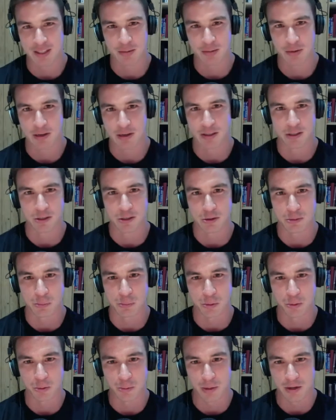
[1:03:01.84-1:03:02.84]
Well, I can do the
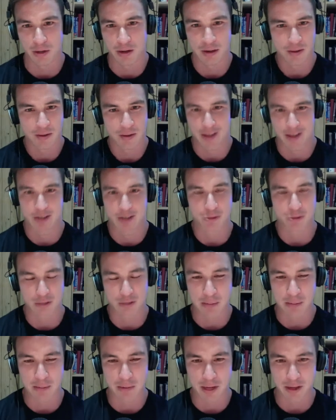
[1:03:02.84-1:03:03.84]
movement. I can do a
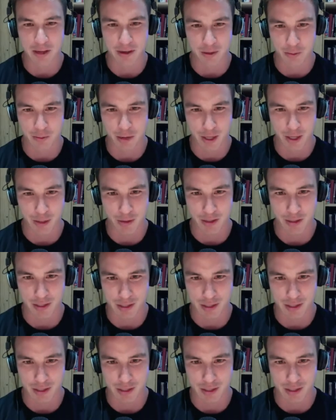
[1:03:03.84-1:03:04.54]
double under. Why do I need to